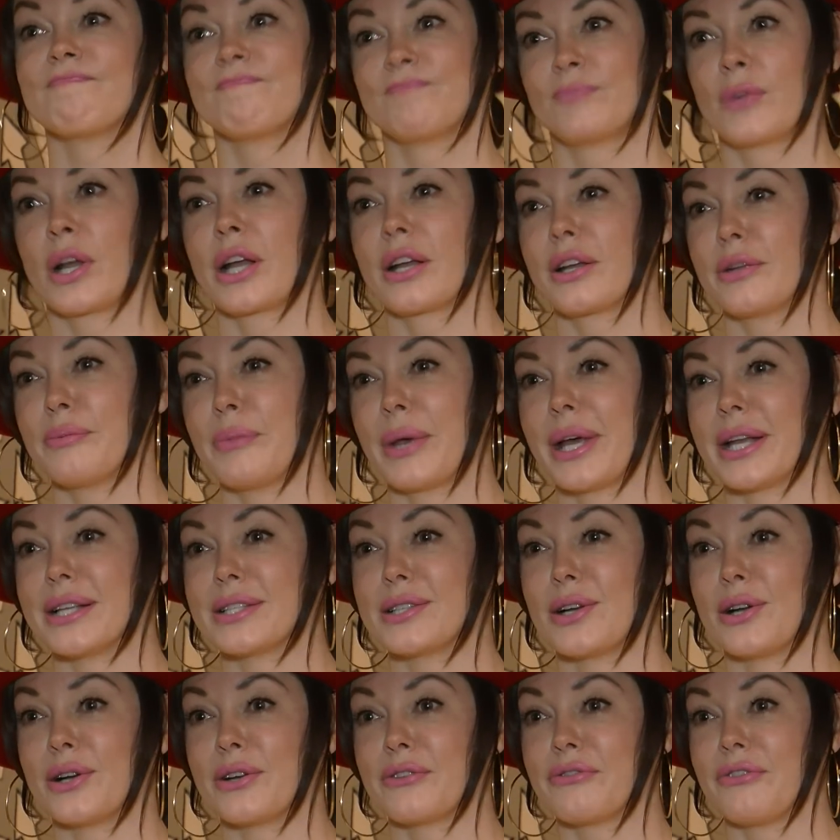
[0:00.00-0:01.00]
a good man, it's
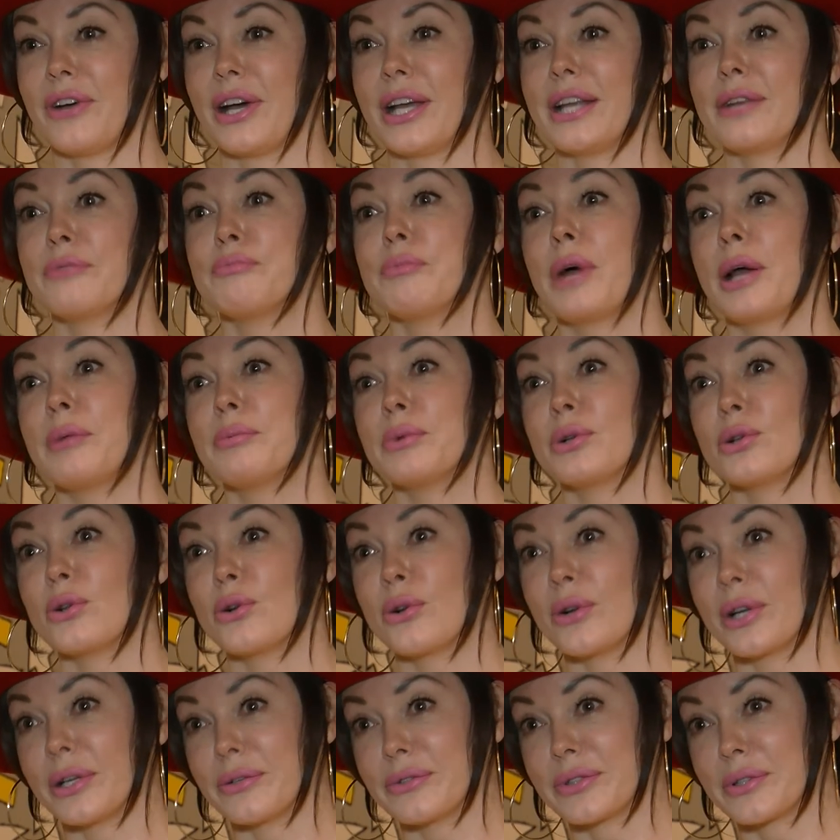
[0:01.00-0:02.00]
hard to find. Piper
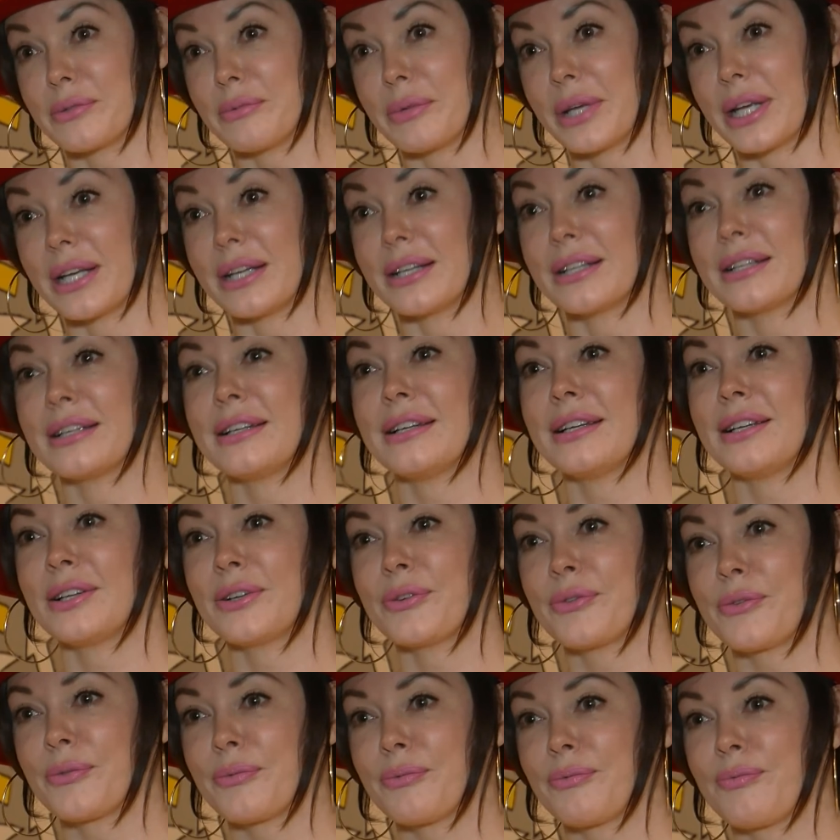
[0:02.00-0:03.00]
Laurie was going to be in it.
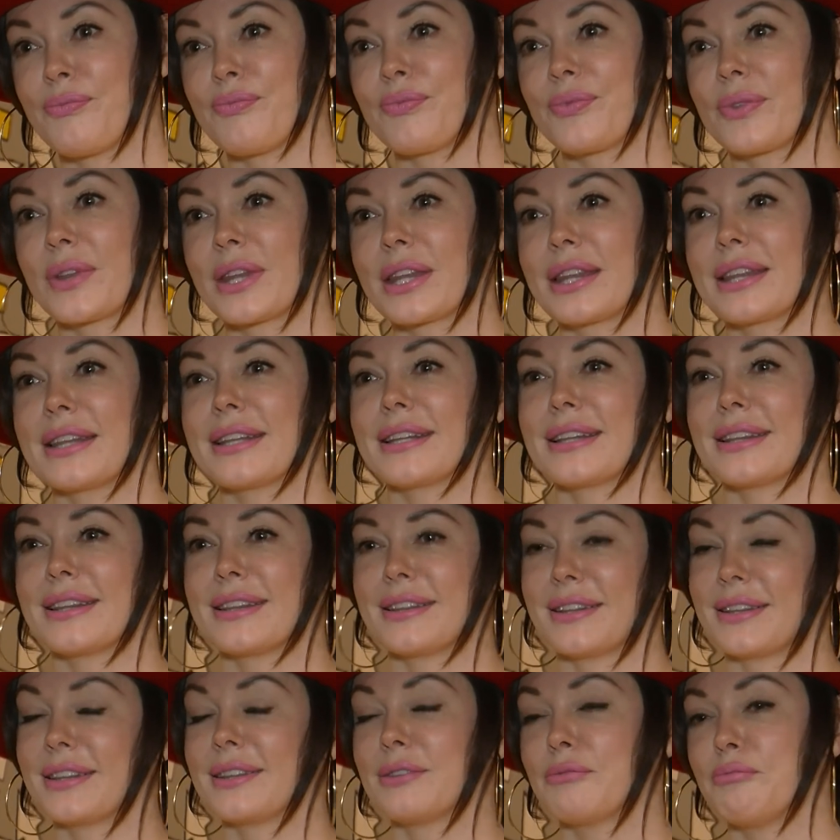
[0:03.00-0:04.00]
Mm-hmm.
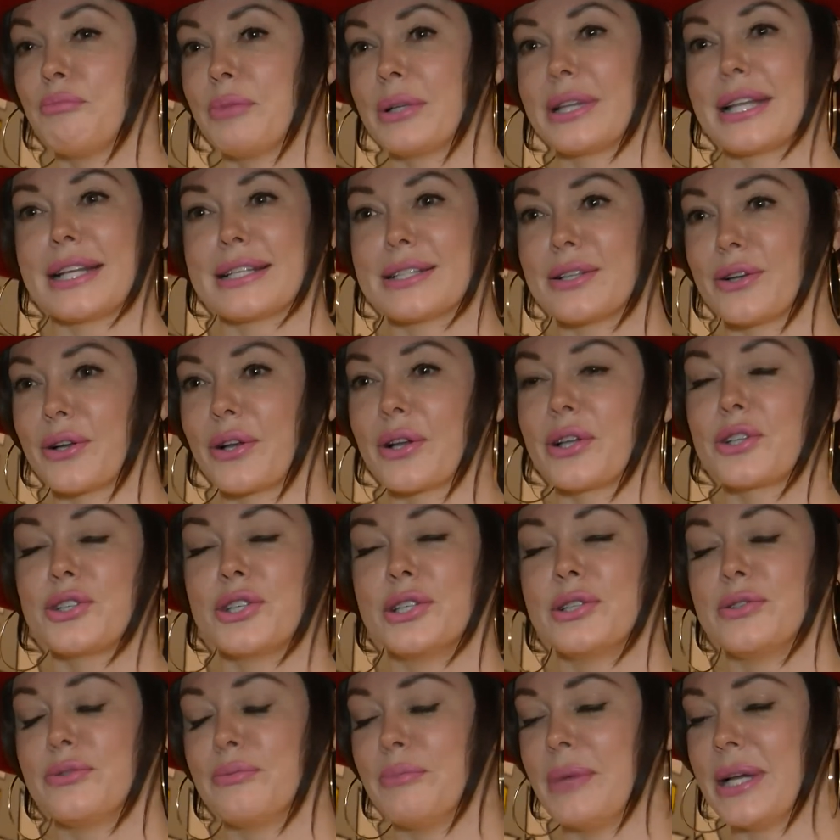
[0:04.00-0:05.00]
But
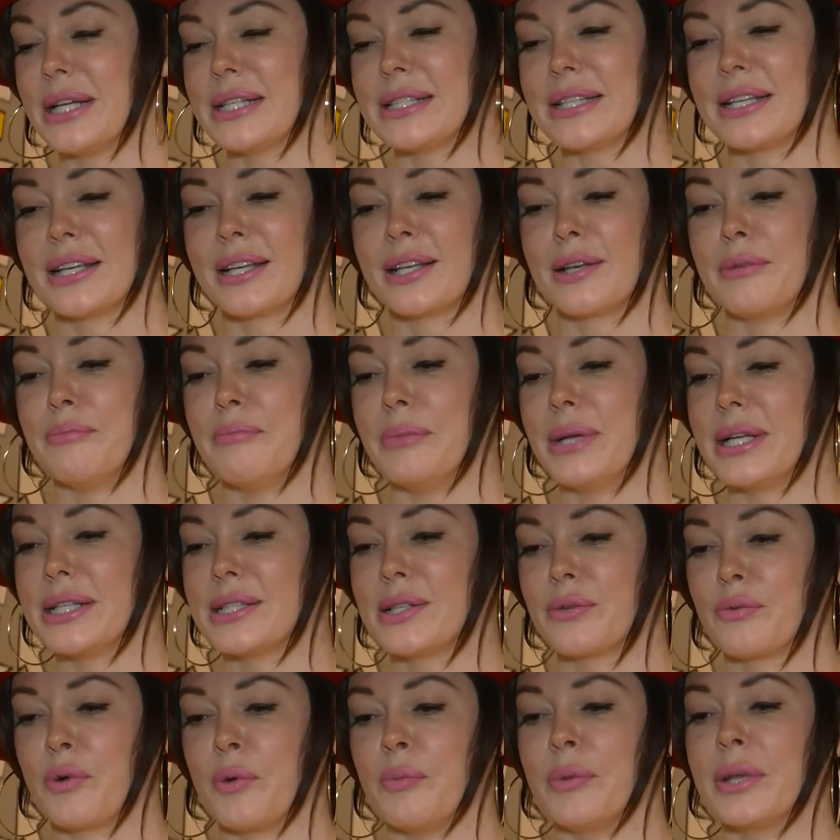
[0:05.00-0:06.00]
she's amazing, an
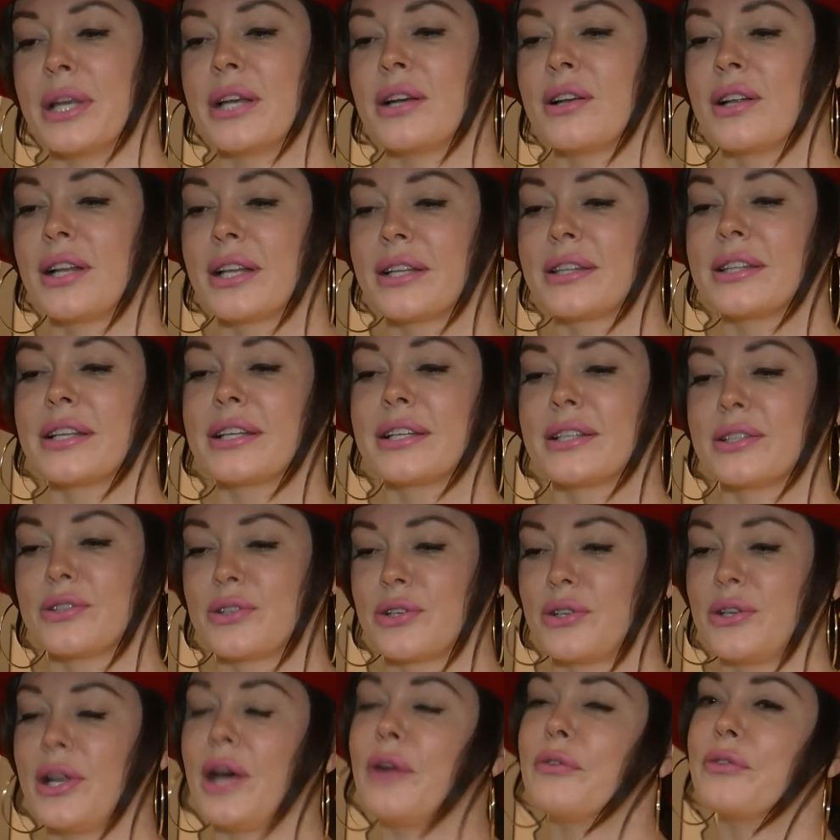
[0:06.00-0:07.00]
amazing woman, and I think it
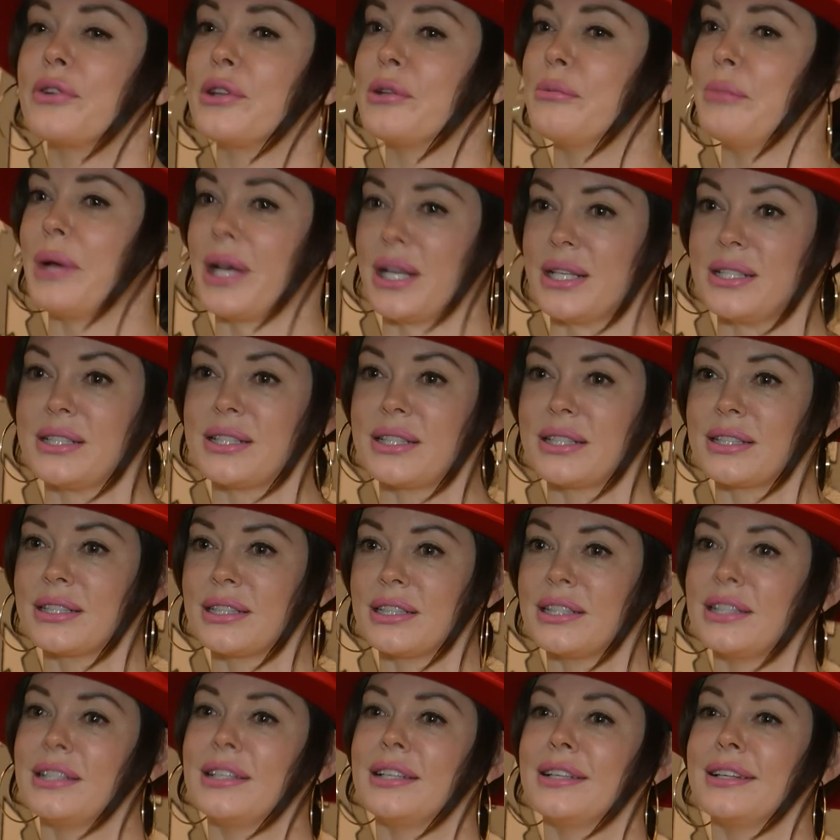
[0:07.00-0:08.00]
turned out for the best,
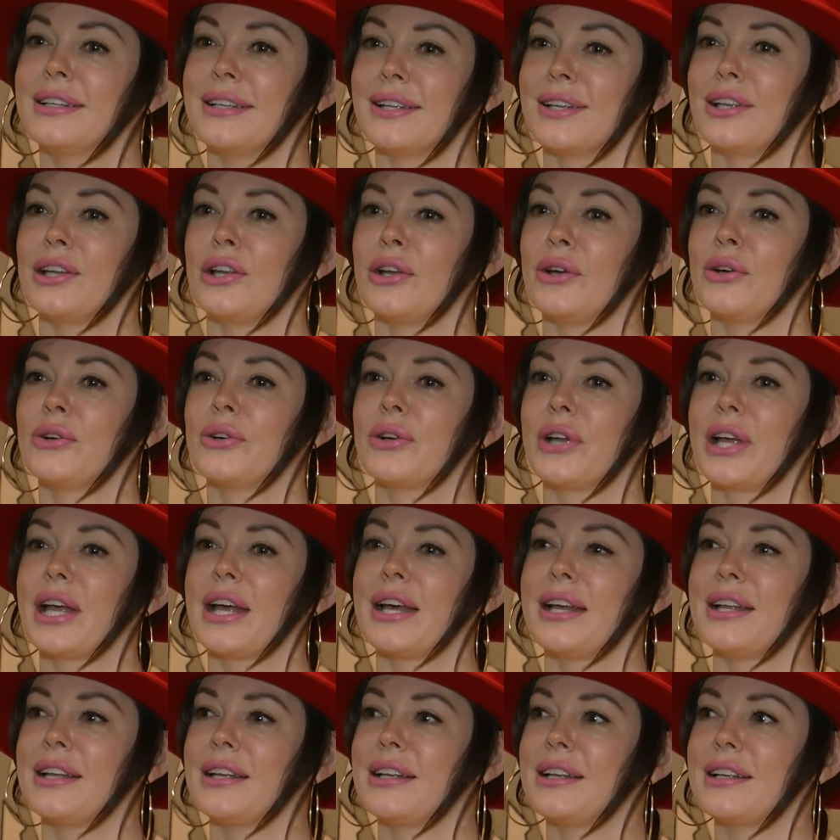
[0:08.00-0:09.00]

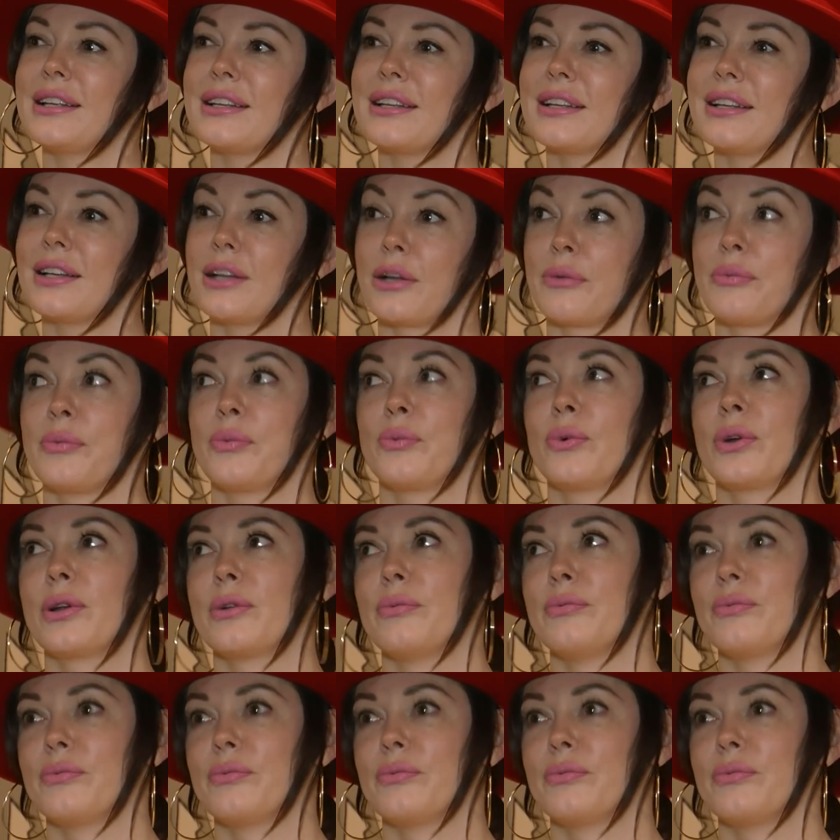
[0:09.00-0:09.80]
and what